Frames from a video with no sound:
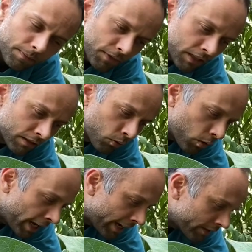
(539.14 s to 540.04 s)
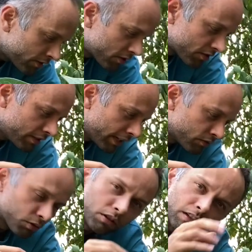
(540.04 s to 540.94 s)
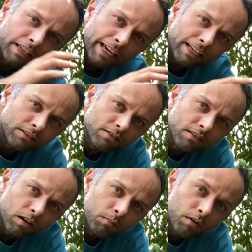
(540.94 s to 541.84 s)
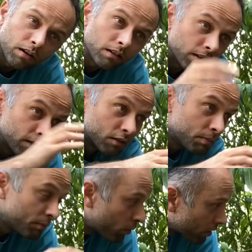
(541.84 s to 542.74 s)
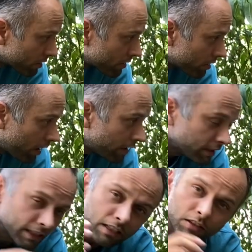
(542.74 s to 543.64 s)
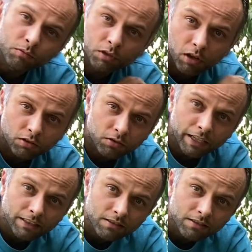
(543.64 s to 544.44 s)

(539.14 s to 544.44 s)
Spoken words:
in the west, then we're gonna get some a little bit more sun, and we also get